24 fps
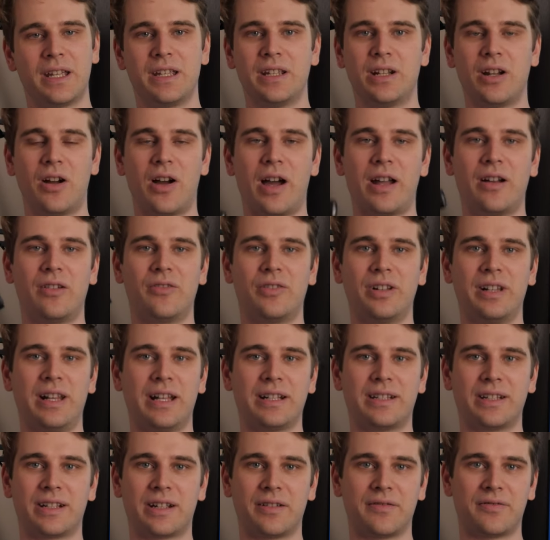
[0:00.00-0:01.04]
you know, I don't really
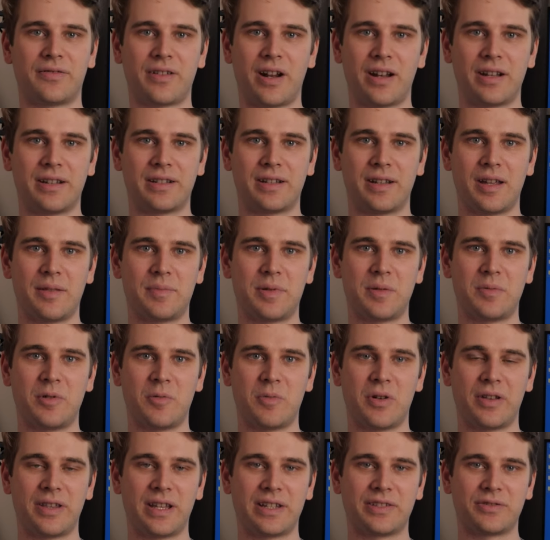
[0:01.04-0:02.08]
like to confront people
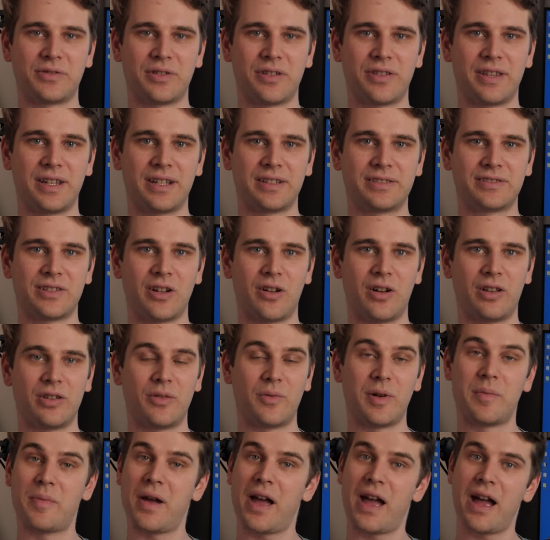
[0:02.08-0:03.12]
about that sort of thing. So on the
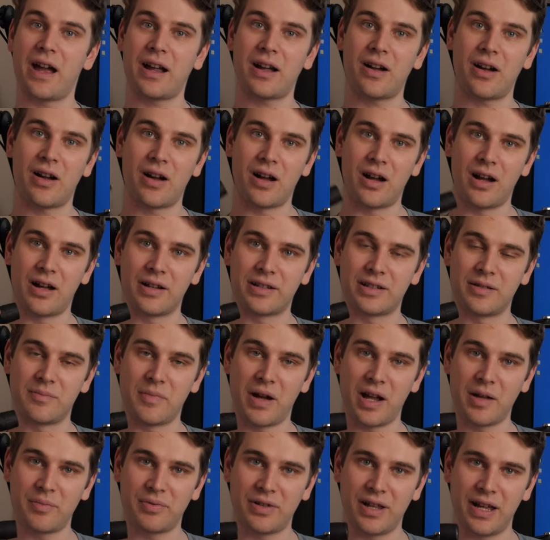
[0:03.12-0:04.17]
way back to
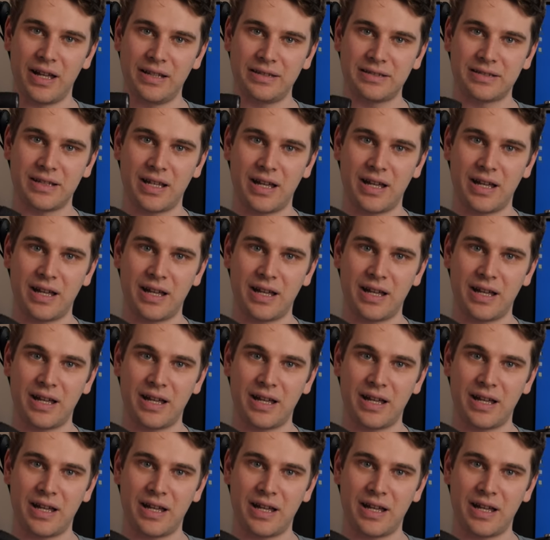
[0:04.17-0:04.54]
my place,